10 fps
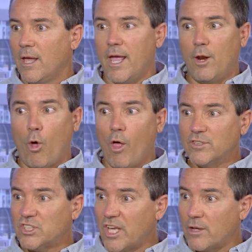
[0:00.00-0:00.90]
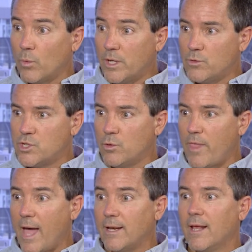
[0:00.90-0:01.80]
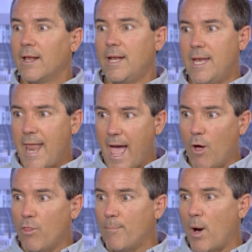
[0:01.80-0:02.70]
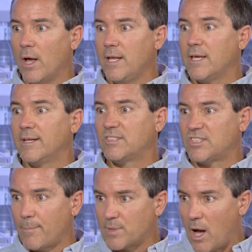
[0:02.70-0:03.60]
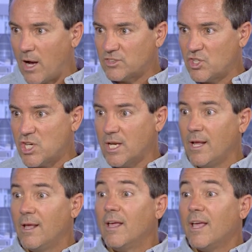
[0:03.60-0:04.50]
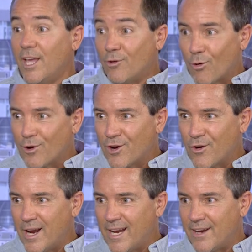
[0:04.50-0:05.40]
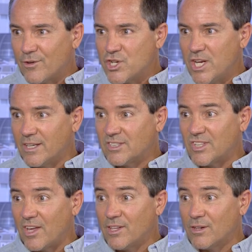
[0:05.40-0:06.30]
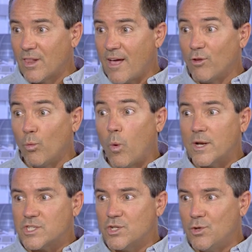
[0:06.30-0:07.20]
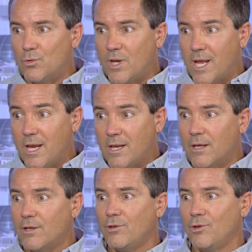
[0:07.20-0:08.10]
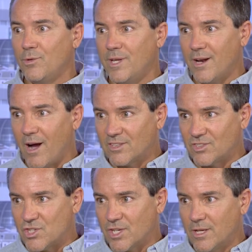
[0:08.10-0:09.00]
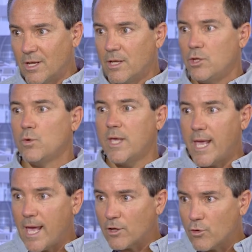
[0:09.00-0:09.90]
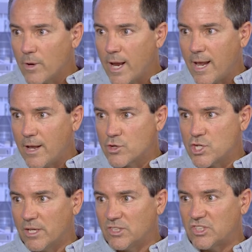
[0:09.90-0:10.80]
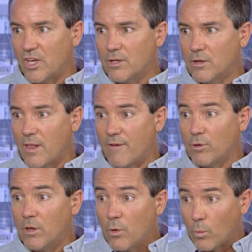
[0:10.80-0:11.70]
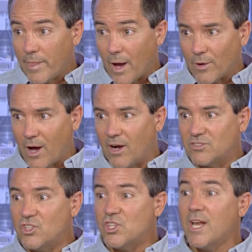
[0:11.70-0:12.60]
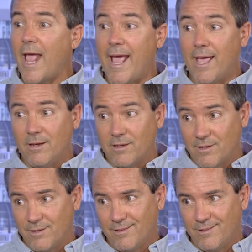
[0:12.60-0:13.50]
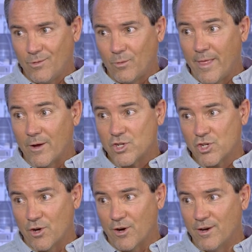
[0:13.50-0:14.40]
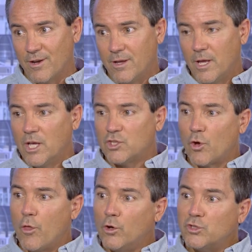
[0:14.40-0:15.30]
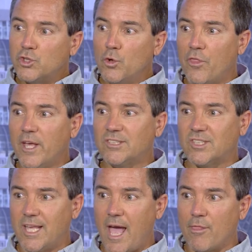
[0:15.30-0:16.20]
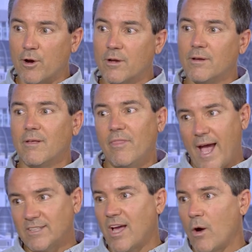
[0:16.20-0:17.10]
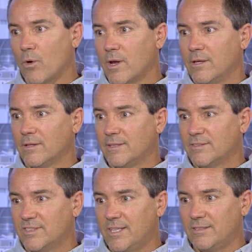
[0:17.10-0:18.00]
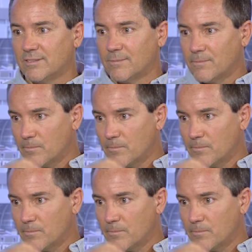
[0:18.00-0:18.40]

And all of a sudden, when you do that, now the body can accept oxygen. In order to create energy on a cellular level, what do you need? You need oxygen. You can't create energy on a cellular level without oxygen and without sugar. So those two things together, that's how we're healing disease.